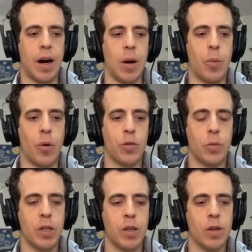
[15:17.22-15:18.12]
both
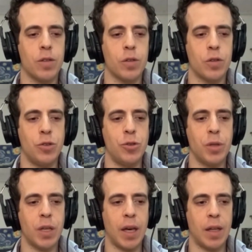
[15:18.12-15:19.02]
because you
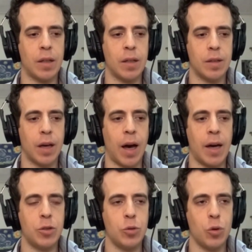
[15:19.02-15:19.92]
can
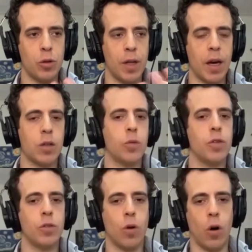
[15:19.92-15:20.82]
try to connect
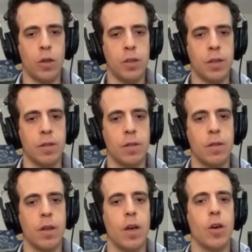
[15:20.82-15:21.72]
with your
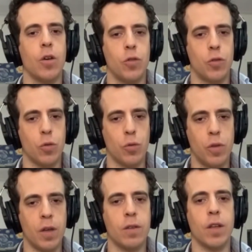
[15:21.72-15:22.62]
audience through
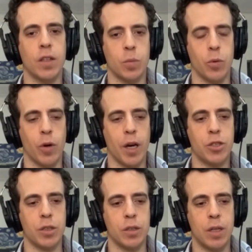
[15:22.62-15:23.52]
this
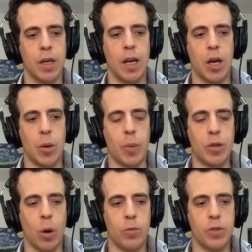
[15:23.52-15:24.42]
exploration,
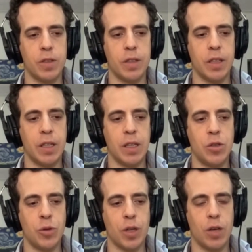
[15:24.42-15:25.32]
but obviously
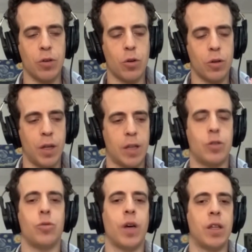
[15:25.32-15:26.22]
you can never
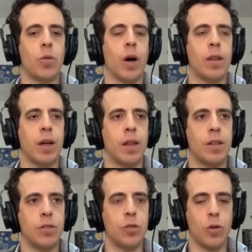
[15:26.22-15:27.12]
connect to anyone
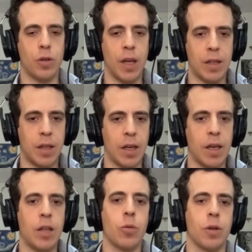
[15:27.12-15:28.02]
unless you're connecting
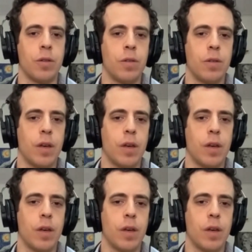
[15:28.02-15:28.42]
inwards.